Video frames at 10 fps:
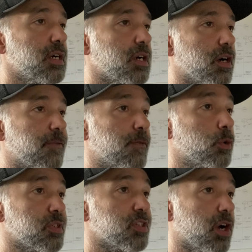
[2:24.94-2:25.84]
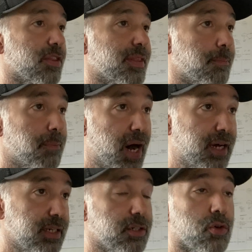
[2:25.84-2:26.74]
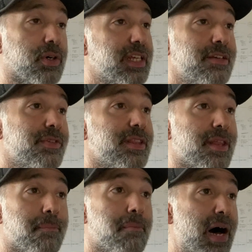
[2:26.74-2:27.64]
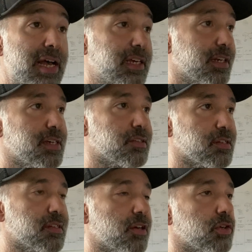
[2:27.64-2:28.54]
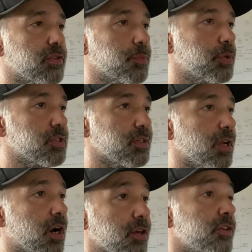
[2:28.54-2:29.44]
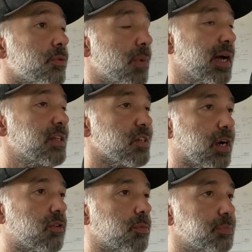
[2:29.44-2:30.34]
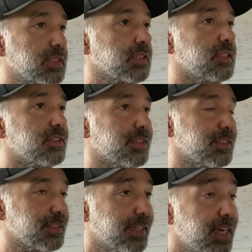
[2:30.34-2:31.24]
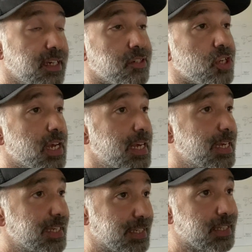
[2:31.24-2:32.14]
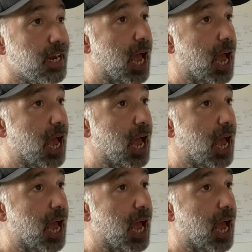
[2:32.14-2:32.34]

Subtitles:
A focus on the body or even the mind as the center of the person undermines our ability to engage in